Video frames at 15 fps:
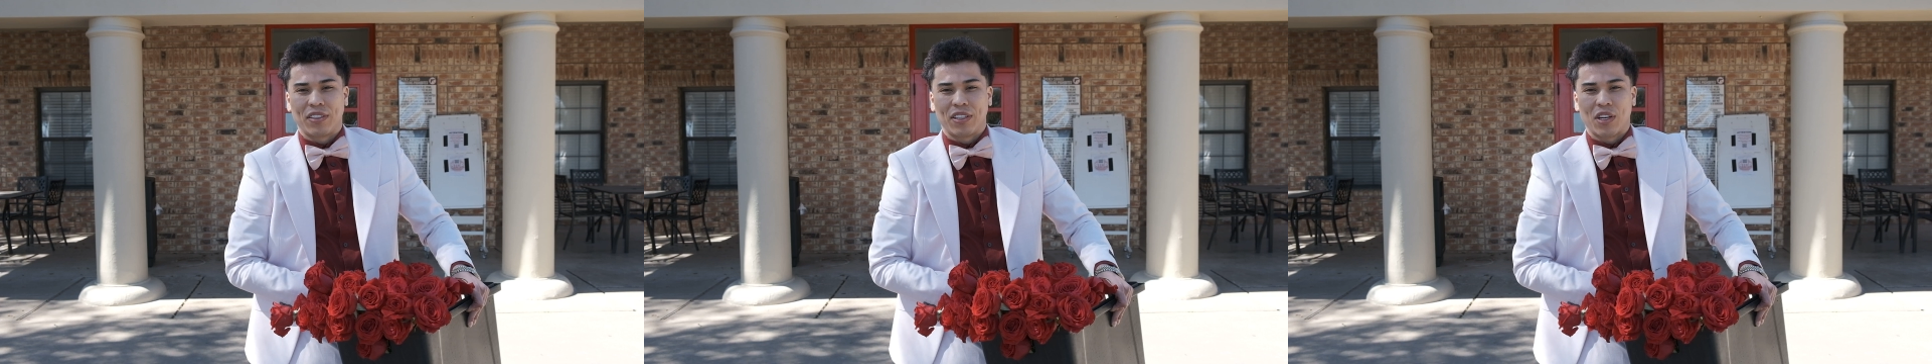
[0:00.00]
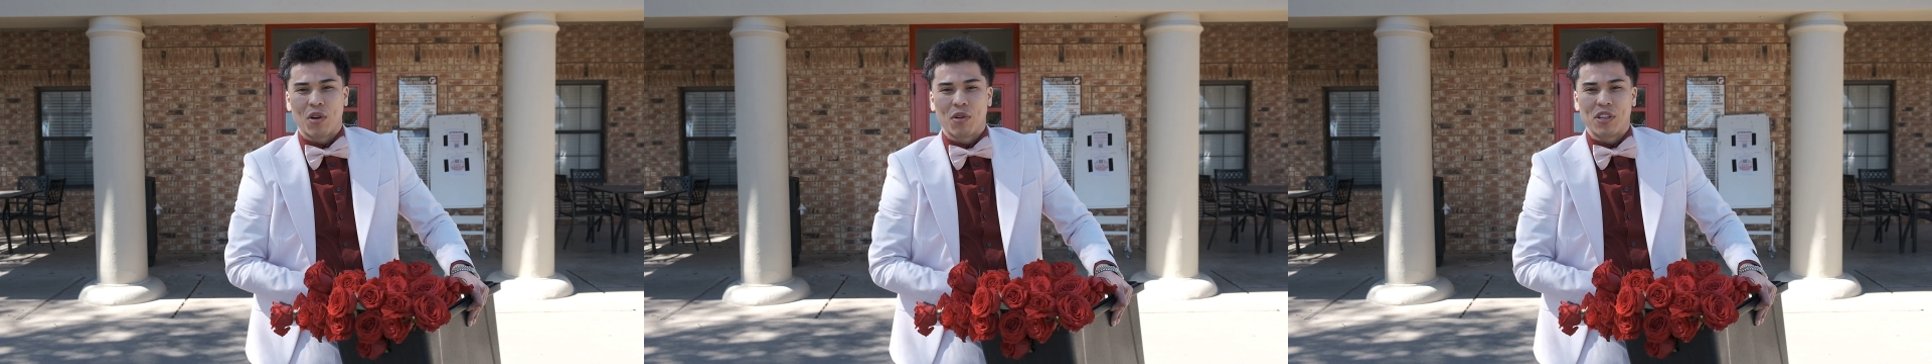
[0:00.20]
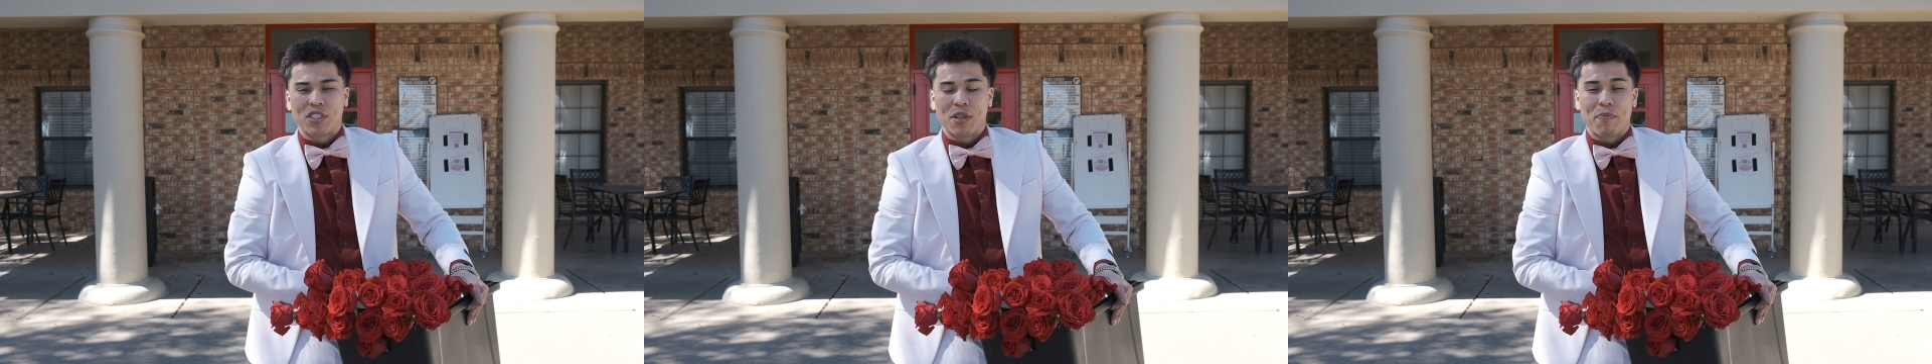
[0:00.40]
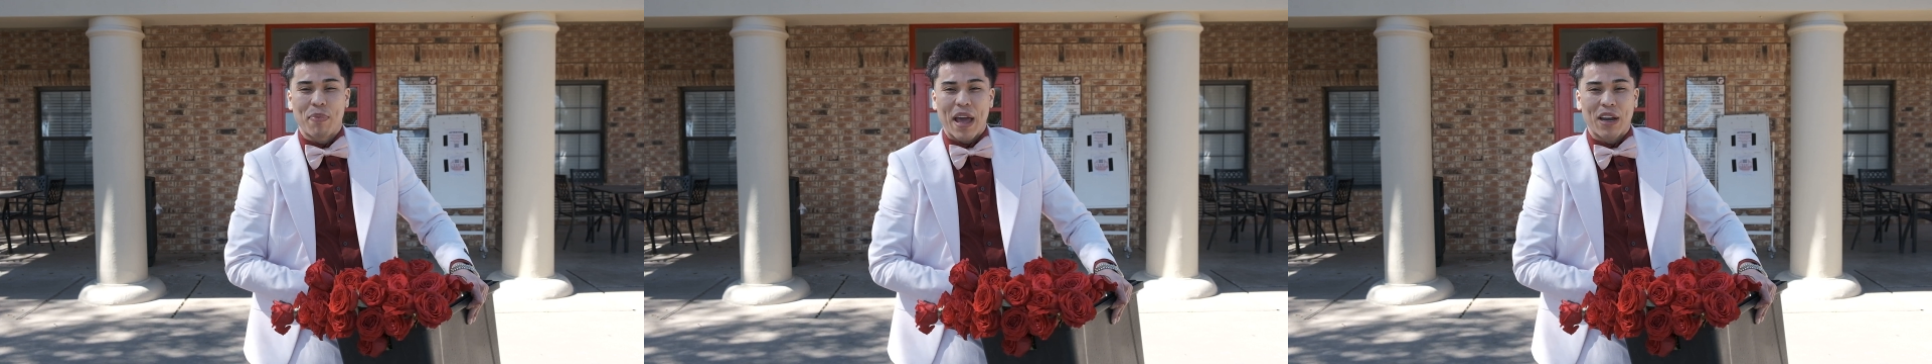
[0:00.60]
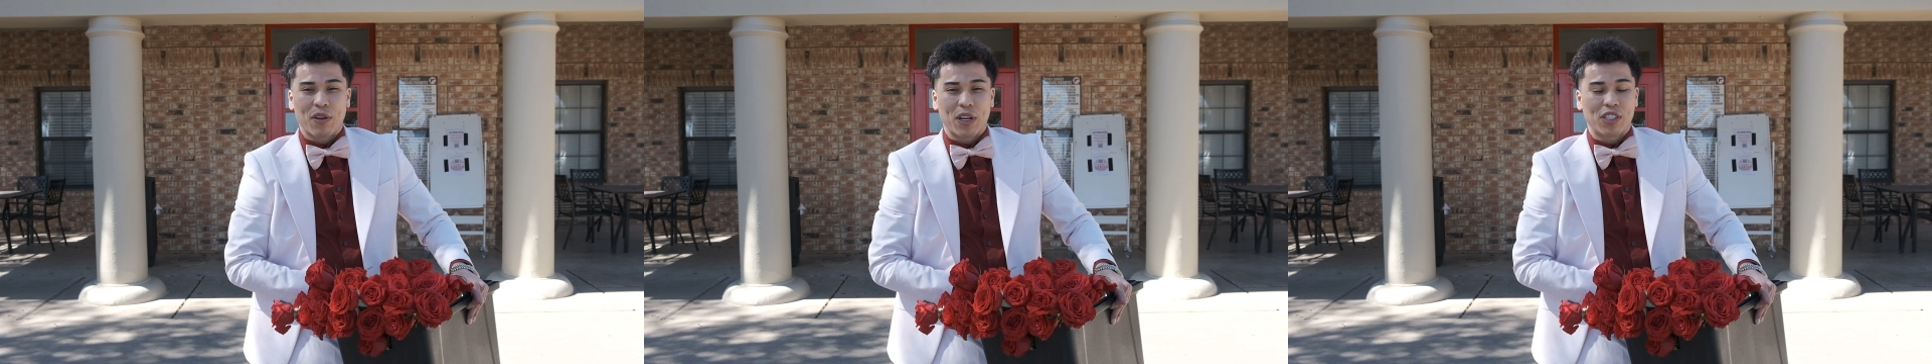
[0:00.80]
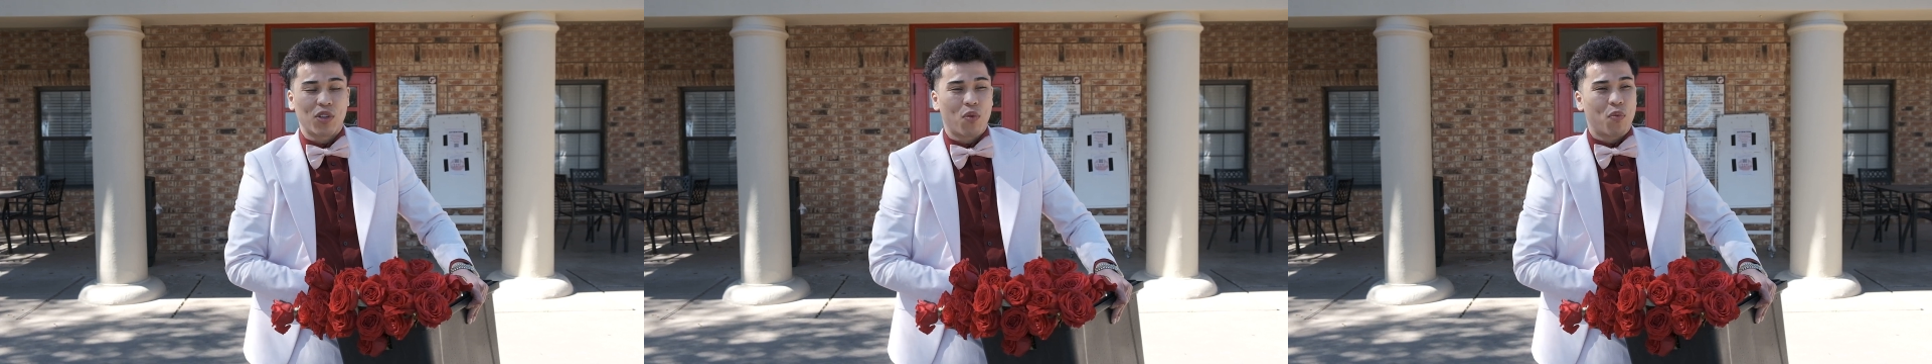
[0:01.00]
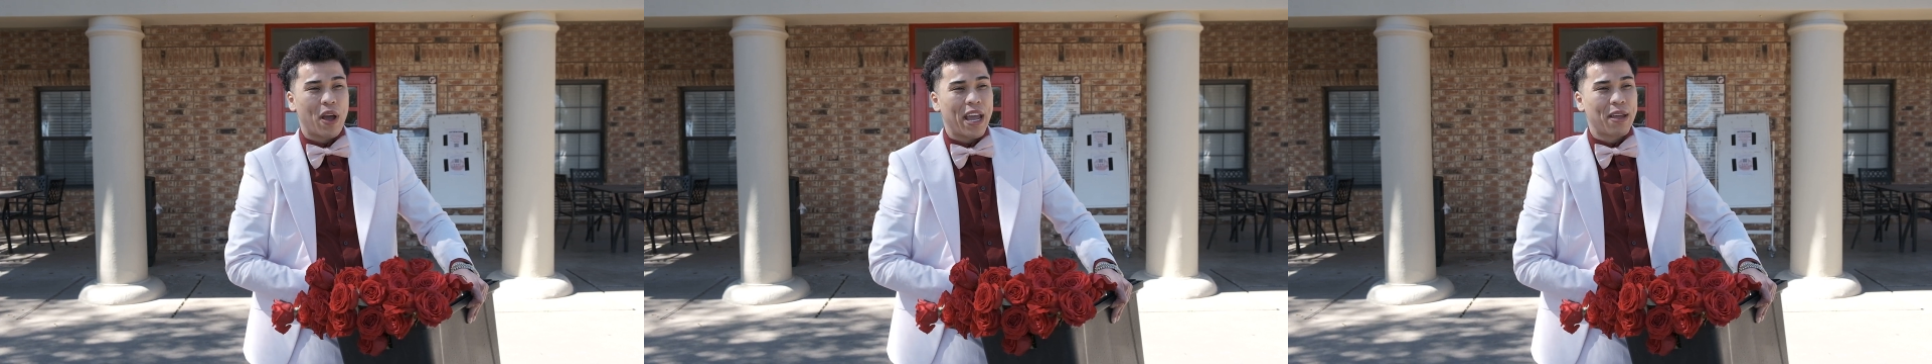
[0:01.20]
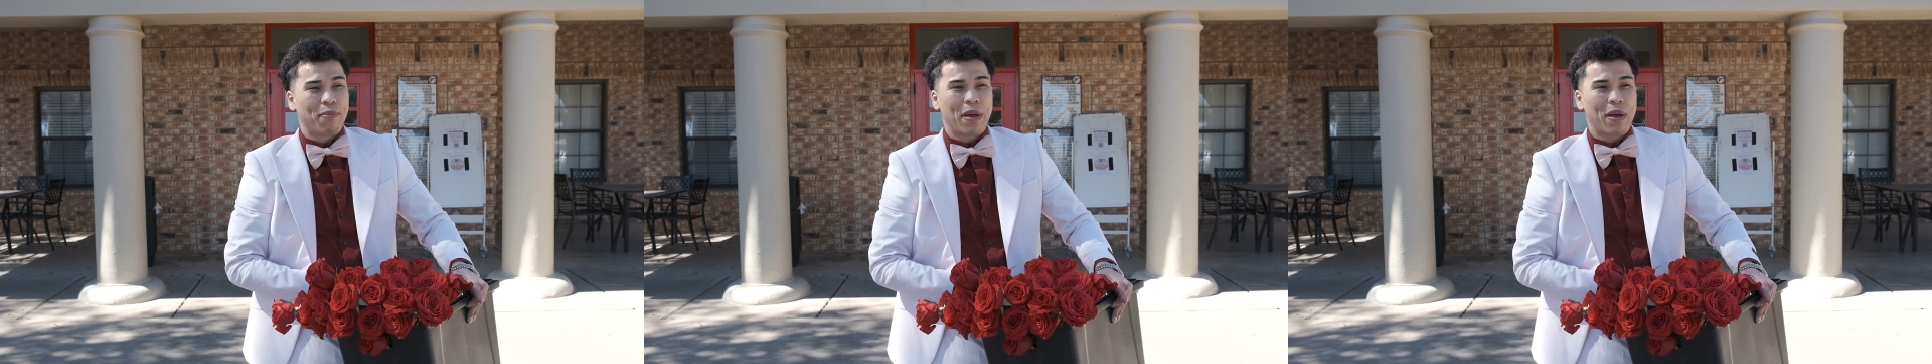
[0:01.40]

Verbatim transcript: You know, it's a better, it's a way